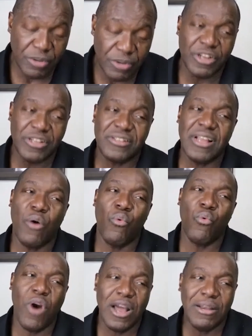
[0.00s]
But it's not
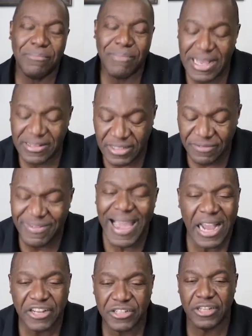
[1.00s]
one massive
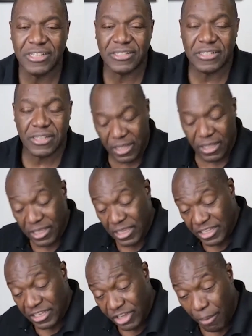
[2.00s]
action. It's a
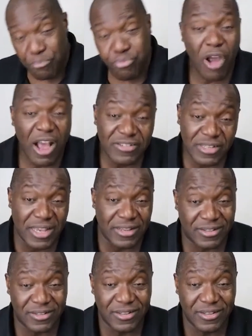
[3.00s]
it's a
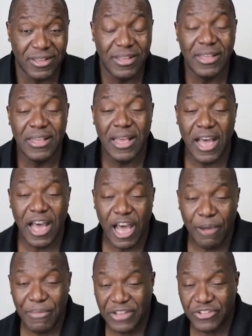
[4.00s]
process
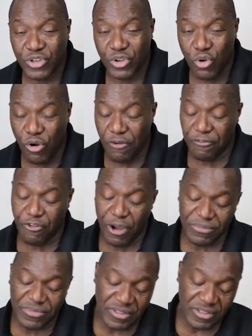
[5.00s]
um, as you go
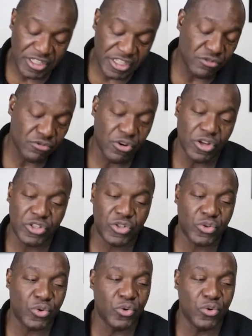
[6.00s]
from zero
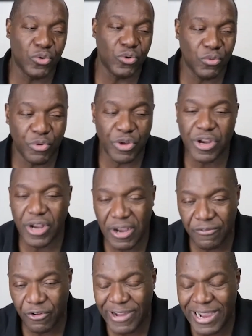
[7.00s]
to
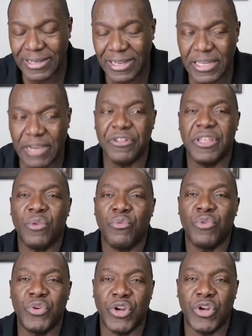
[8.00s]
wherever, right? And everything we
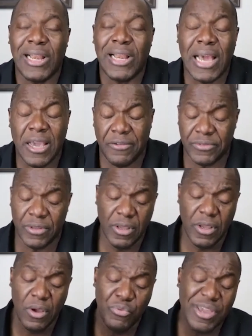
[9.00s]
do in our lives,
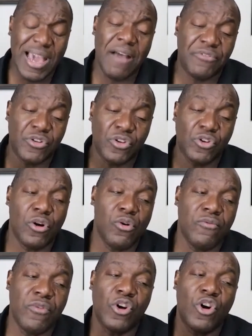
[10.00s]
we have to co-
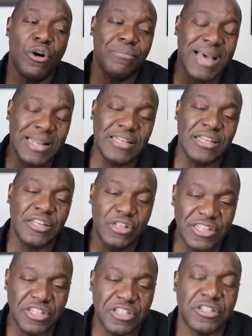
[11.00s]
overcome that
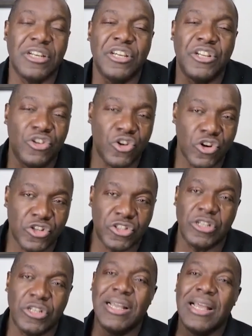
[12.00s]
initial
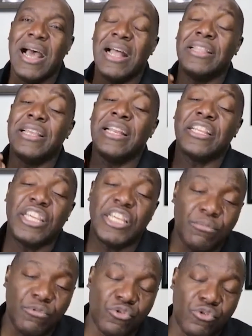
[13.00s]
inertia and then
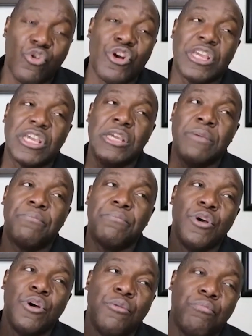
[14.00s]
keep growing, keep
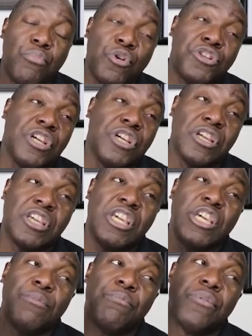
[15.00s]
pushing,
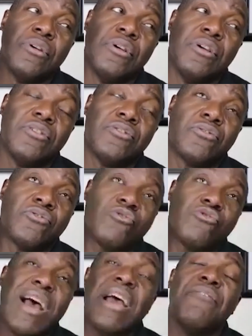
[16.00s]
keep
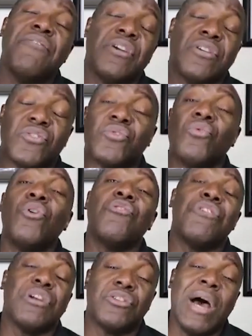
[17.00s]
striving,
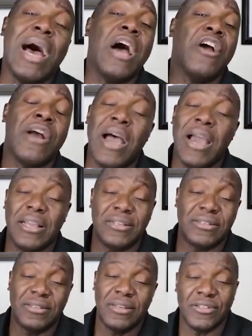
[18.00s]
soaring to higher
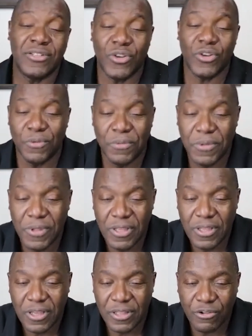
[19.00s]
heights. And so
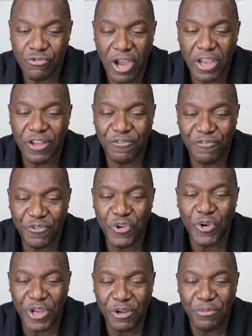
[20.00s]
the rocket
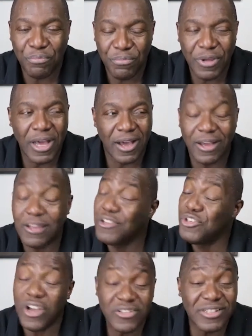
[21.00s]
fuel uh,
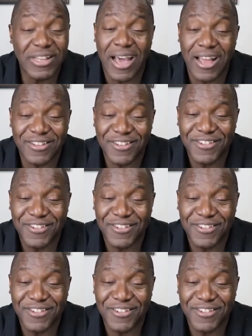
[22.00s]
does that.